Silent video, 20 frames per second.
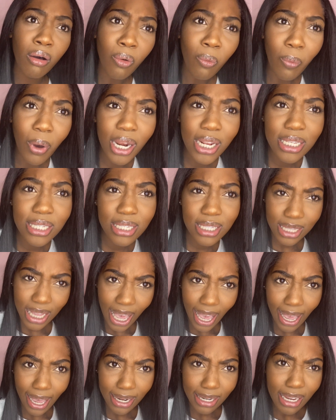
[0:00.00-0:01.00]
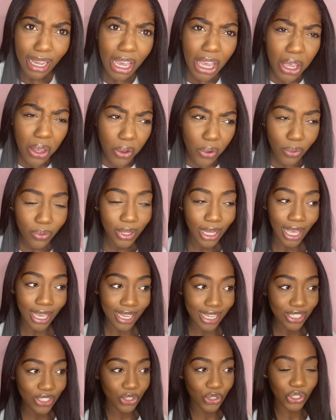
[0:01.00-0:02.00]
what is that? Ew. Like,
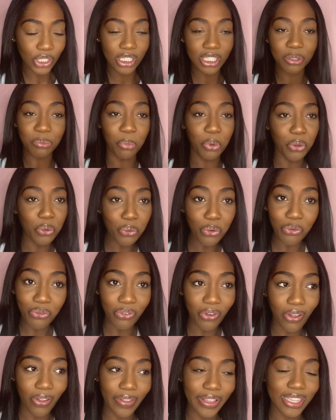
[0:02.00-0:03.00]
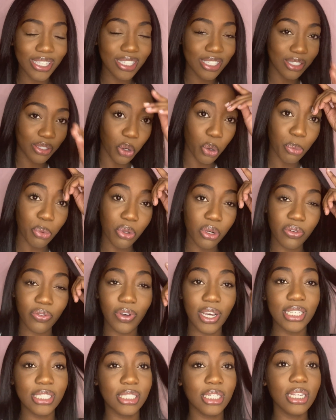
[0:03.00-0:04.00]
it's just beautiful. It's so beautiful. I
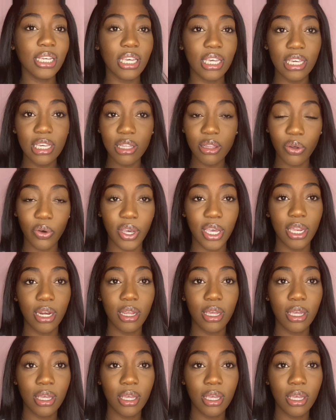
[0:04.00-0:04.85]
didn't keloid.